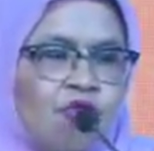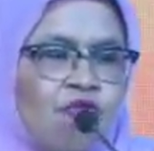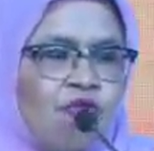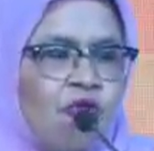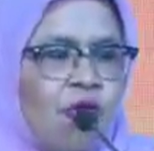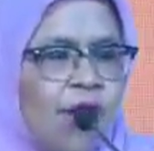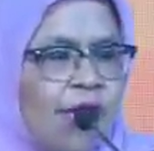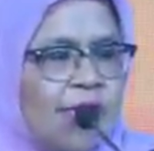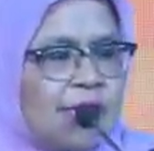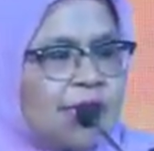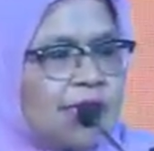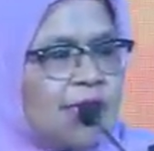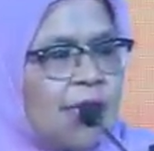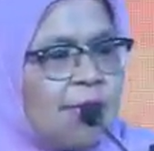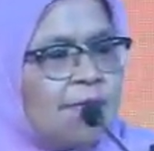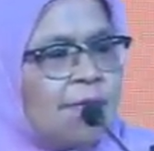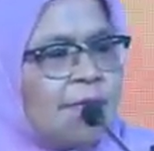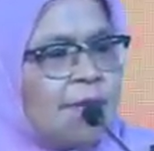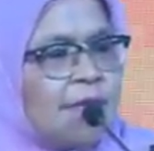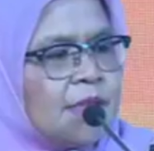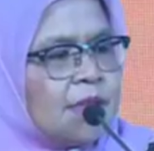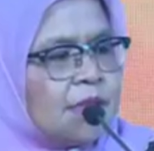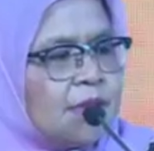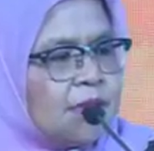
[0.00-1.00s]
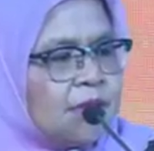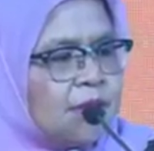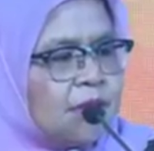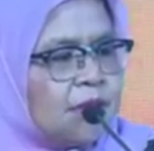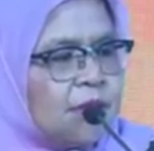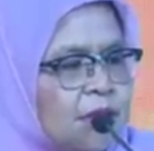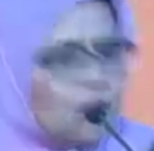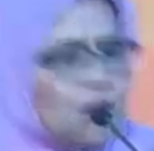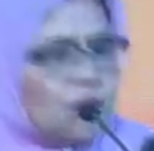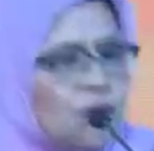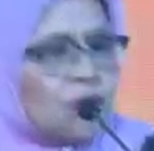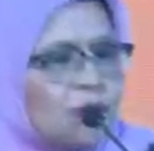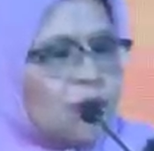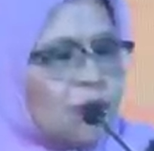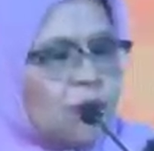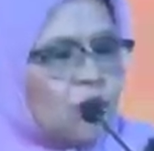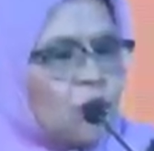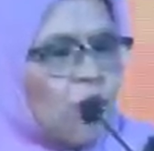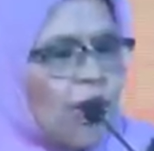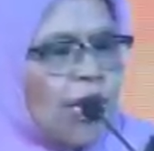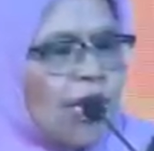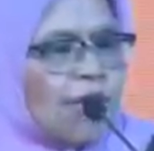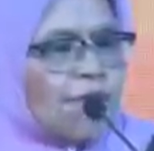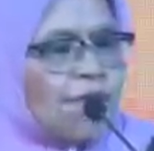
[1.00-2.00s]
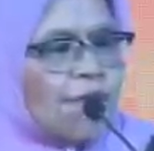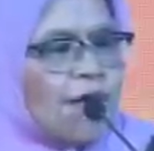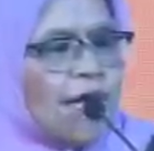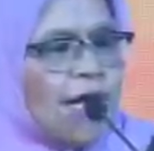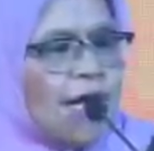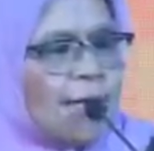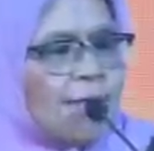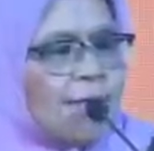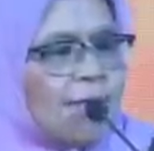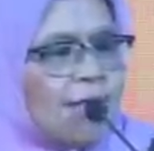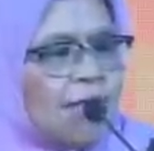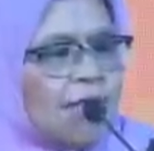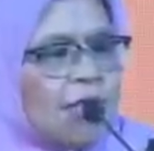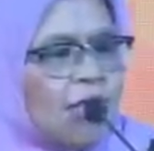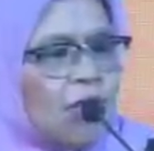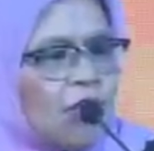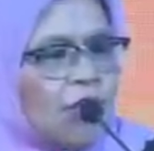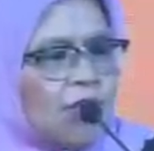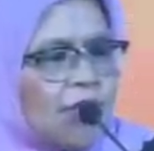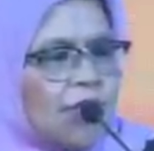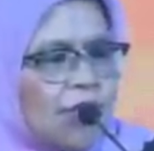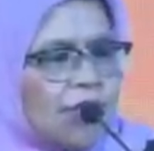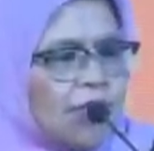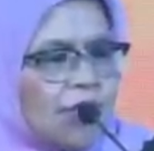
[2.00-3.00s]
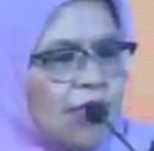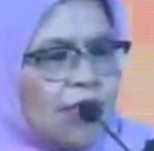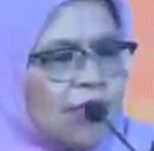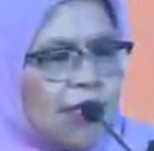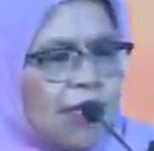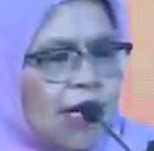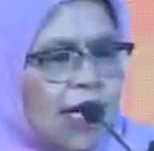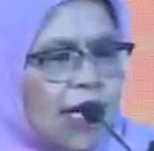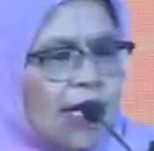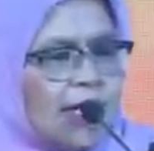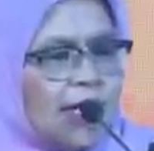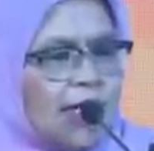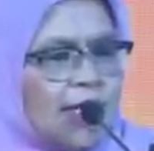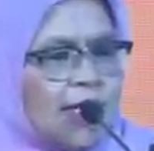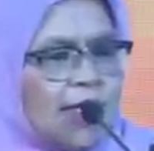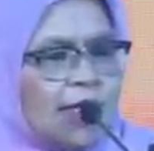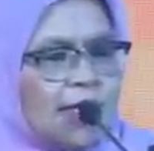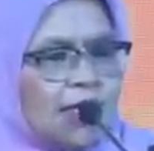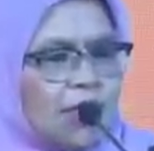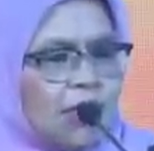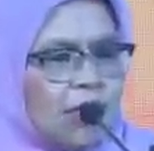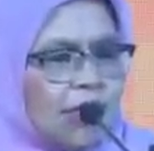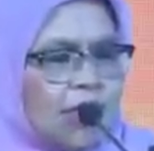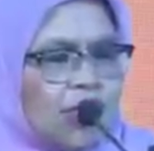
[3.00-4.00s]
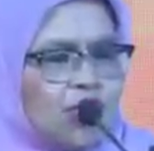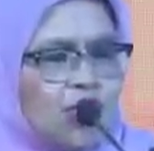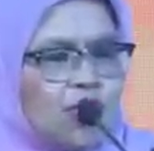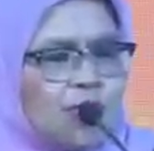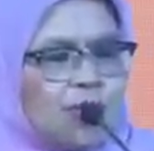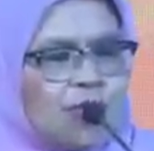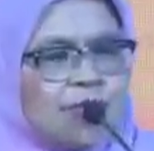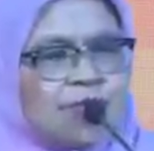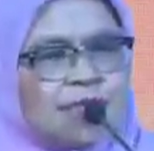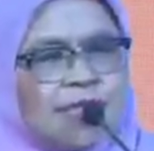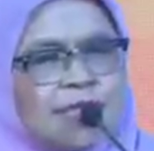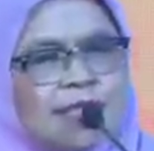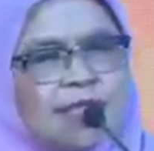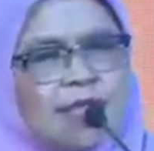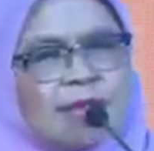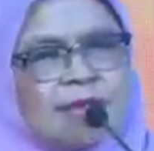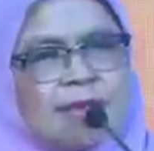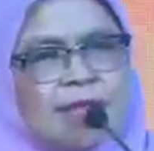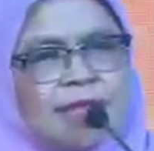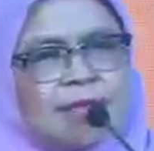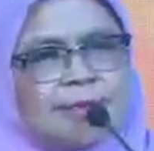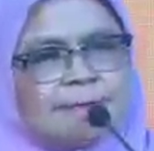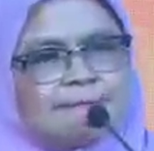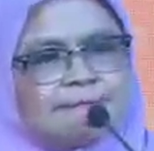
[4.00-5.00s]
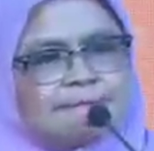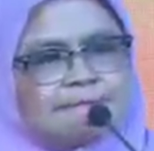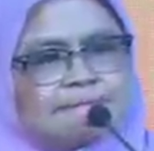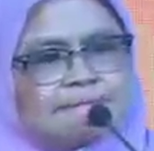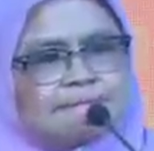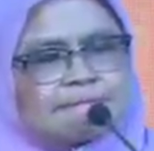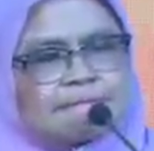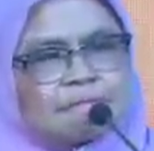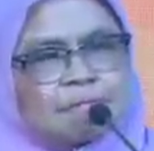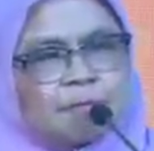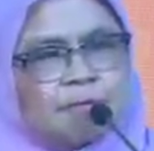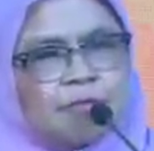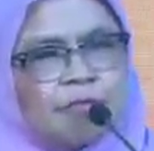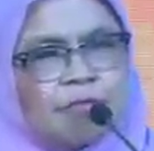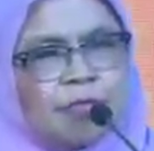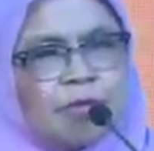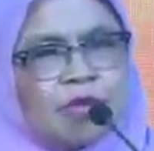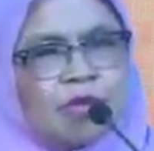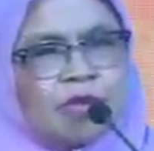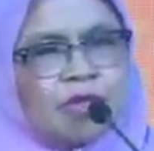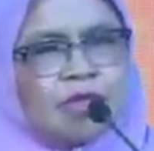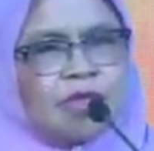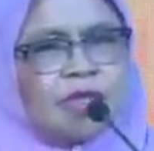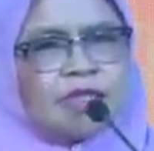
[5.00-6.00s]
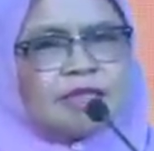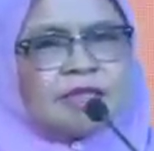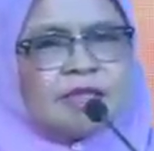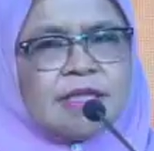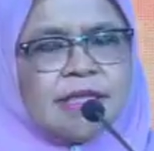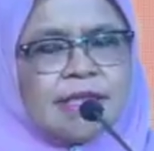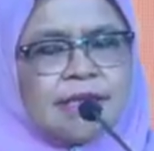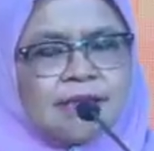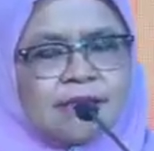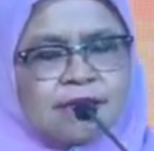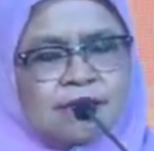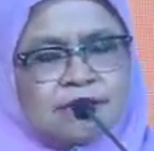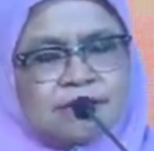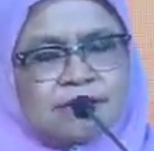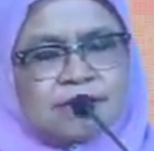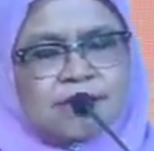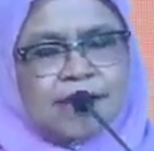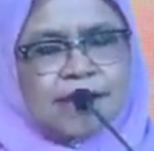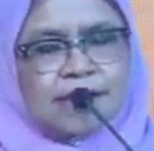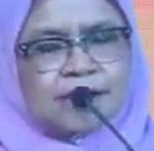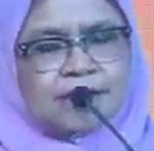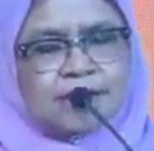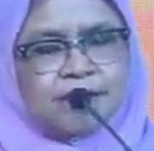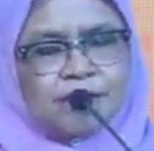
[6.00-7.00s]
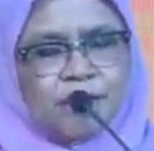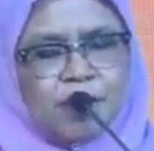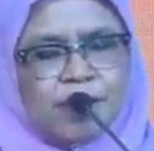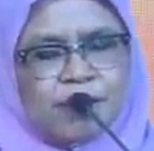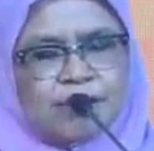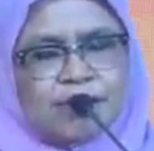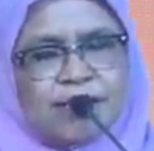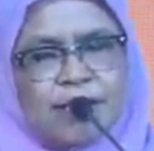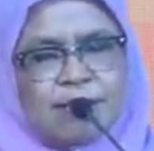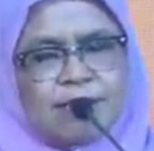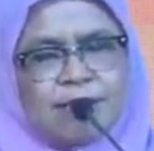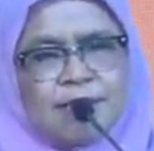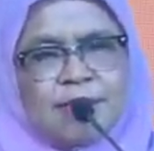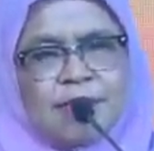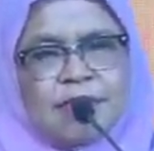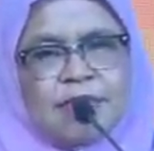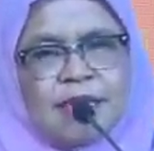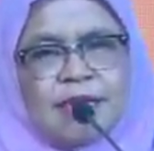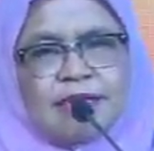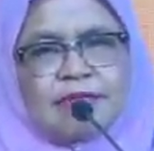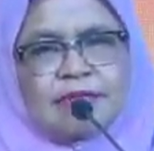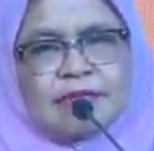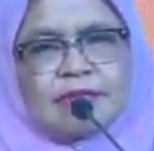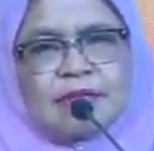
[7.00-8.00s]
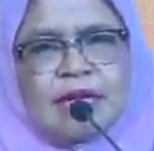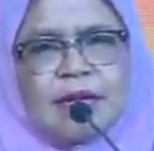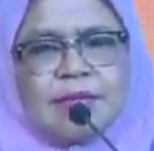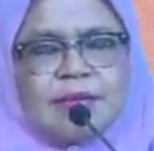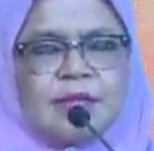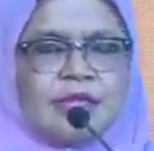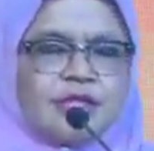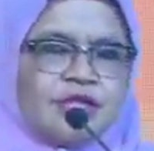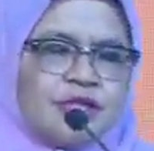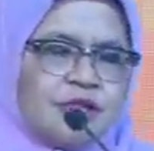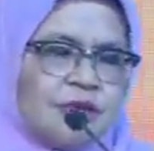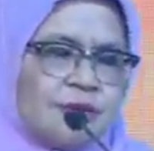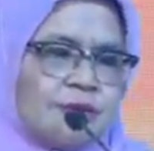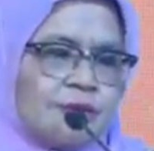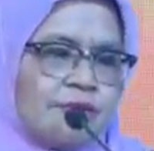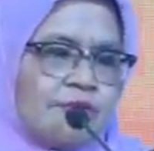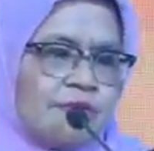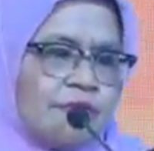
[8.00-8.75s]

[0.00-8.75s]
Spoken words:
For example, whatever happened on the highland or the human settlement, just like takes, for example, like rubbish